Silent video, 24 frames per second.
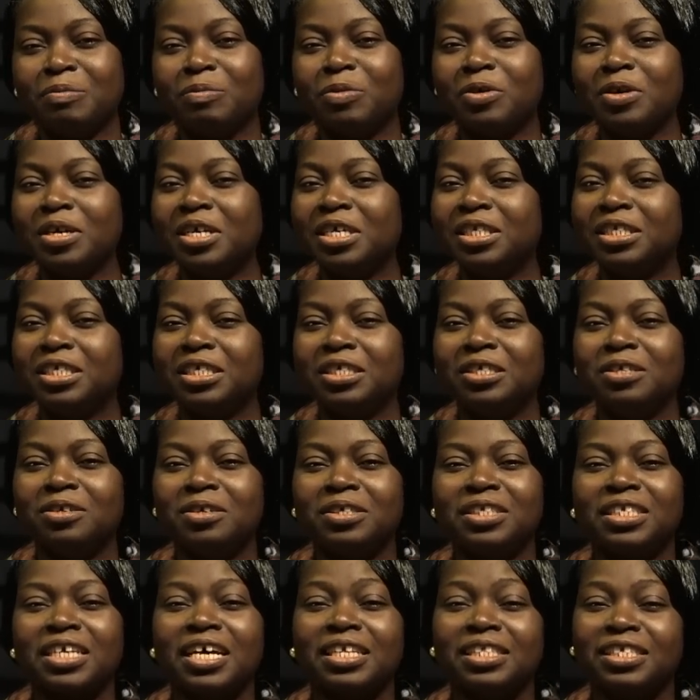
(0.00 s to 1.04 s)
but he did
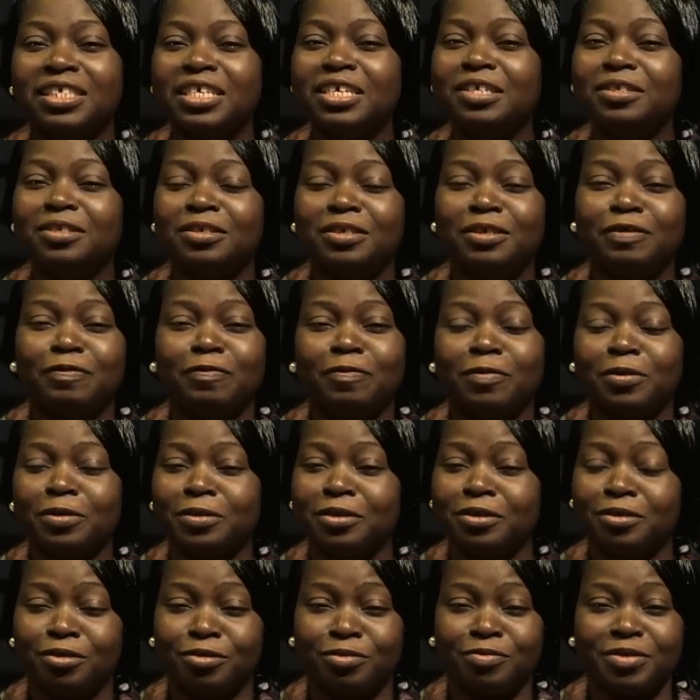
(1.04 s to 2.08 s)
not attain to the
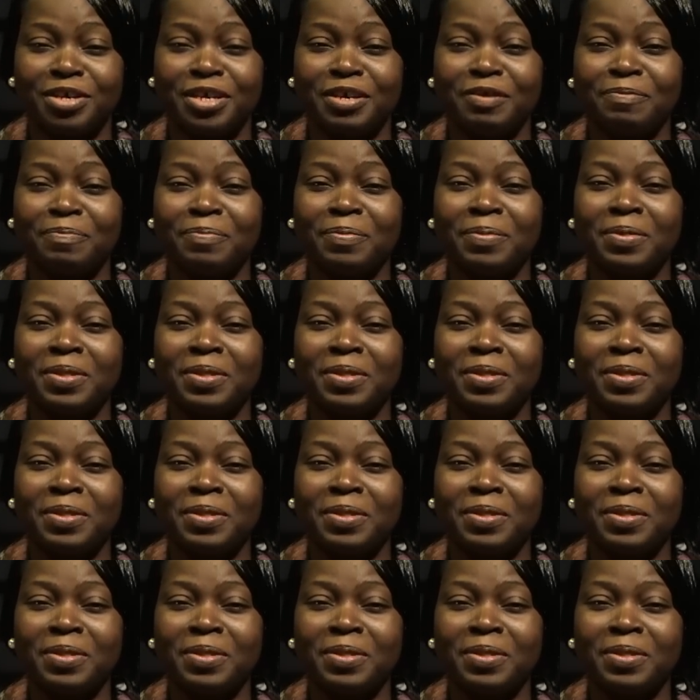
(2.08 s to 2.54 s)
first three.